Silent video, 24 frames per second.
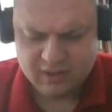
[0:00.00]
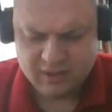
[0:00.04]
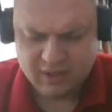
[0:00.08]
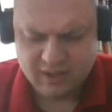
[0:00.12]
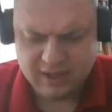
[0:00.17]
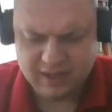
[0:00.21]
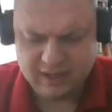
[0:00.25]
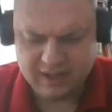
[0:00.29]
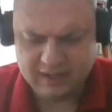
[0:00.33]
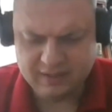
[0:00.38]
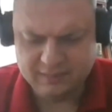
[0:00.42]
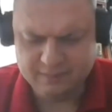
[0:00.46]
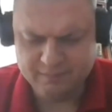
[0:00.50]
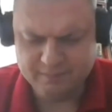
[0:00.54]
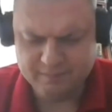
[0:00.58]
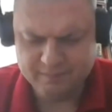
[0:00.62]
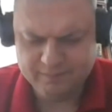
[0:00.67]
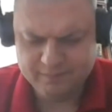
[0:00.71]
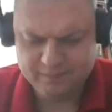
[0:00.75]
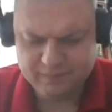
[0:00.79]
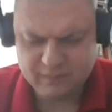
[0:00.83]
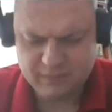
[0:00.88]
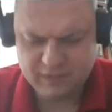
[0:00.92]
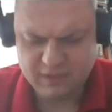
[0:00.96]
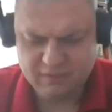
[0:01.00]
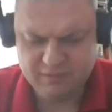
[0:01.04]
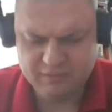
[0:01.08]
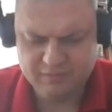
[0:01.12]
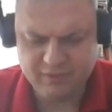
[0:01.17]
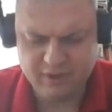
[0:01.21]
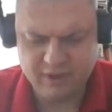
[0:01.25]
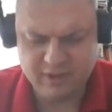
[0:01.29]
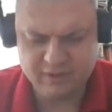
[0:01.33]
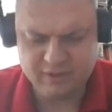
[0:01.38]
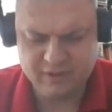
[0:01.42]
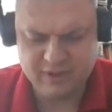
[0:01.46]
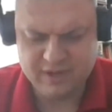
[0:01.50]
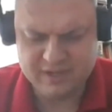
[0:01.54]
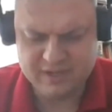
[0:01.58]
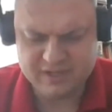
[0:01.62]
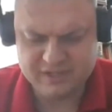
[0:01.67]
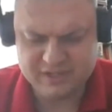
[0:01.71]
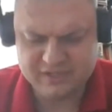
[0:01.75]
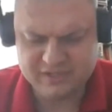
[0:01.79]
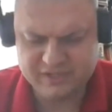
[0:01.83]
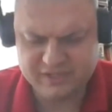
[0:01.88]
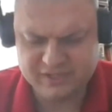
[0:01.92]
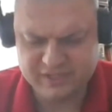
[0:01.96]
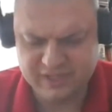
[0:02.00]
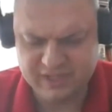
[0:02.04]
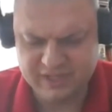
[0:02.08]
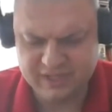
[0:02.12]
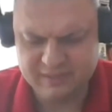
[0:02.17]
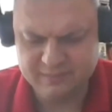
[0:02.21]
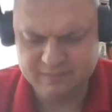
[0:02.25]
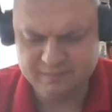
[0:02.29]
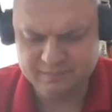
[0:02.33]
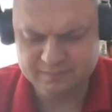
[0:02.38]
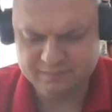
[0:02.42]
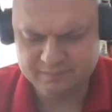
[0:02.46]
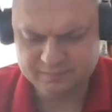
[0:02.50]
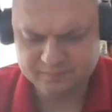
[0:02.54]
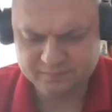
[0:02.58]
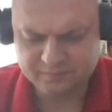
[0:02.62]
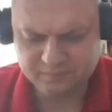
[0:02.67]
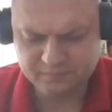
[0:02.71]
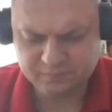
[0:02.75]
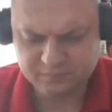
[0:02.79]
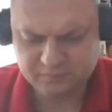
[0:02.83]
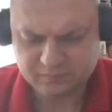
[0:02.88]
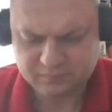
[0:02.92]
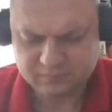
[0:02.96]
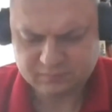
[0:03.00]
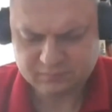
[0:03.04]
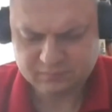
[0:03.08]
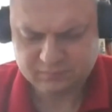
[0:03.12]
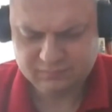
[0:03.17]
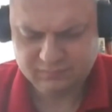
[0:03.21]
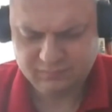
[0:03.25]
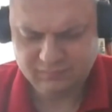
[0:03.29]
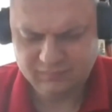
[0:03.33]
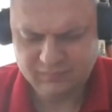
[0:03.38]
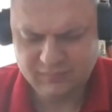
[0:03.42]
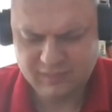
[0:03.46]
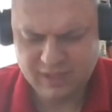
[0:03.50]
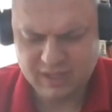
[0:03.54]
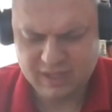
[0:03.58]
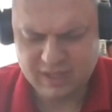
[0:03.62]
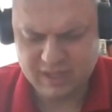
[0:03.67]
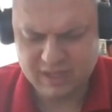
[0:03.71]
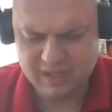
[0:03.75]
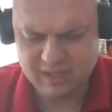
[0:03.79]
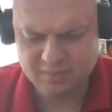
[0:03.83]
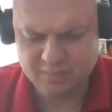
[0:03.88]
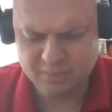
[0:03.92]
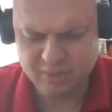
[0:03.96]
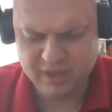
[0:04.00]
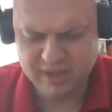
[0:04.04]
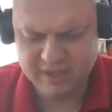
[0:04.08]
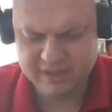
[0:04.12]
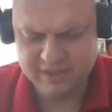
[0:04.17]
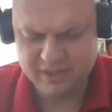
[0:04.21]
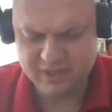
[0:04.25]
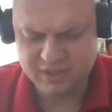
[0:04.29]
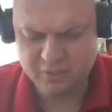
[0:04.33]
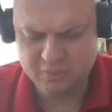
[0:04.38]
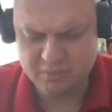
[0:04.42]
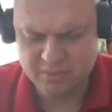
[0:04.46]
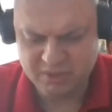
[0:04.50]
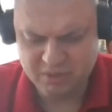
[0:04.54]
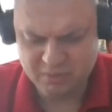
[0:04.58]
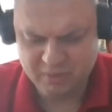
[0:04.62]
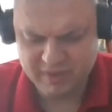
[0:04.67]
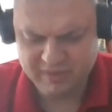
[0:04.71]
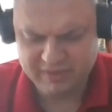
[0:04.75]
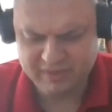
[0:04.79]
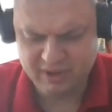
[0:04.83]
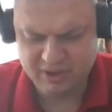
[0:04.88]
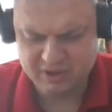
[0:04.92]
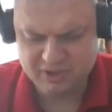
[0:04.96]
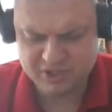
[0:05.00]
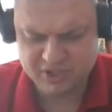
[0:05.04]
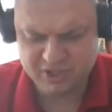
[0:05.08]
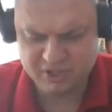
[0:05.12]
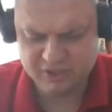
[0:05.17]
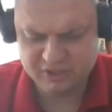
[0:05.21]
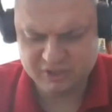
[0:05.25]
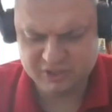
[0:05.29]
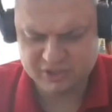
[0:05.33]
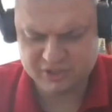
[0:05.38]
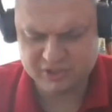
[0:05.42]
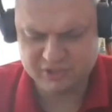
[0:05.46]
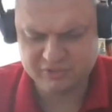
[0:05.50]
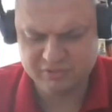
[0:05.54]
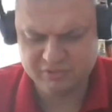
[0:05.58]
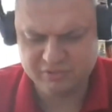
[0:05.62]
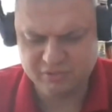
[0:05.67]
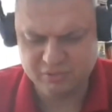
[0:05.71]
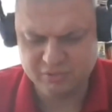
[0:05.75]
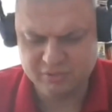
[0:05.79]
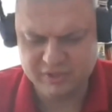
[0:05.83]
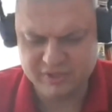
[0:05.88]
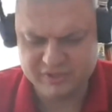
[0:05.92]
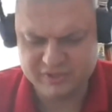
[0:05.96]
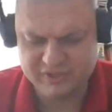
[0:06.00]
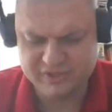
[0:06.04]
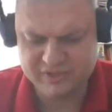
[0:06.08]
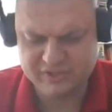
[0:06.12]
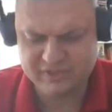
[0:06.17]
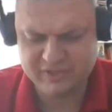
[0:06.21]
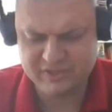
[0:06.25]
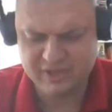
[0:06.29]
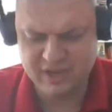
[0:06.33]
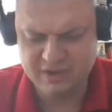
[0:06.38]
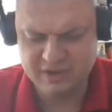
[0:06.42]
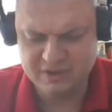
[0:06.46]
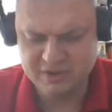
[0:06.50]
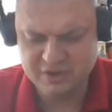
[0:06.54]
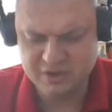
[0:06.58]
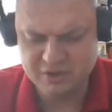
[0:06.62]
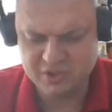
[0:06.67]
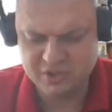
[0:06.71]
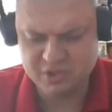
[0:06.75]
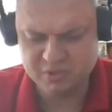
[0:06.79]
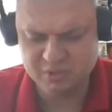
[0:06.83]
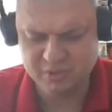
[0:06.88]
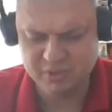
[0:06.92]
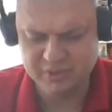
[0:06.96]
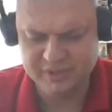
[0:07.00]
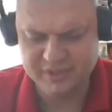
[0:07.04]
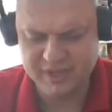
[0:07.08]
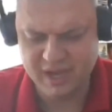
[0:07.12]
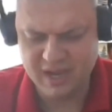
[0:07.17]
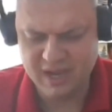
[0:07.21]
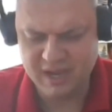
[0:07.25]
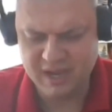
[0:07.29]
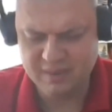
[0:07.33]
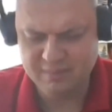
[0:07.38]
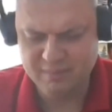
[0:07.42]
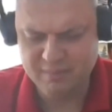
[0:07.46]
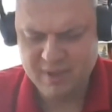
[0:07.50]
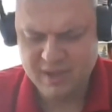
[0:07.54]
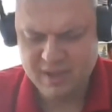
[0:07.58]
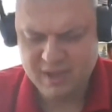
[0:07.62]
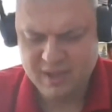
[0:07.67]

Father, I just pray that you be with our church through this unusual time.